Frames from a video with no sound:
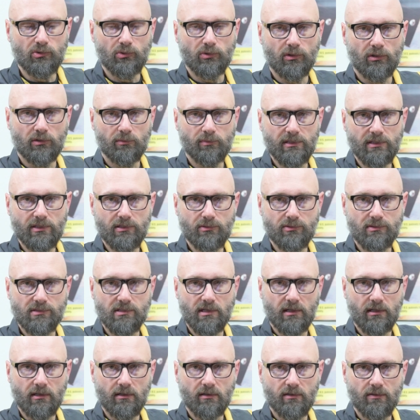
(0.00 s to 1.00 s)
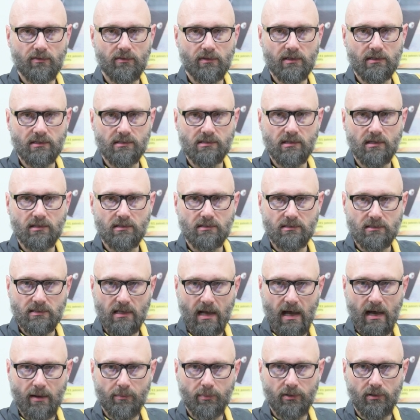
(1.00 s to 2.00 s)
will be using this
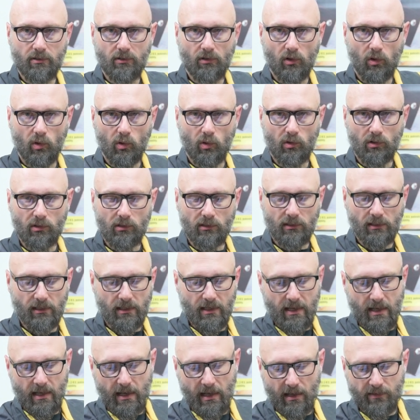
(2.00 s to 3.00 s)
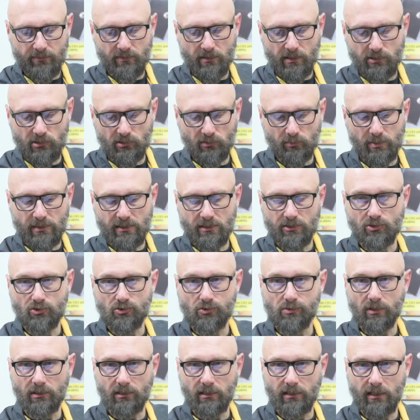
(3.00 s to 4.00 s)
top hole and then you'll be
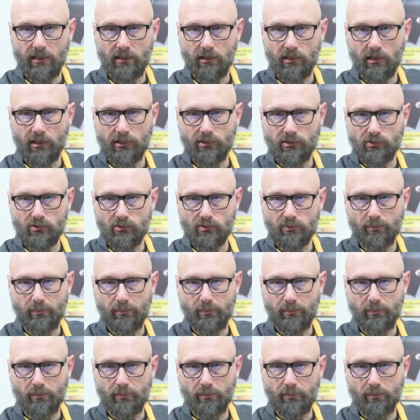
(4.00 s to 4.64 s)
drilling a new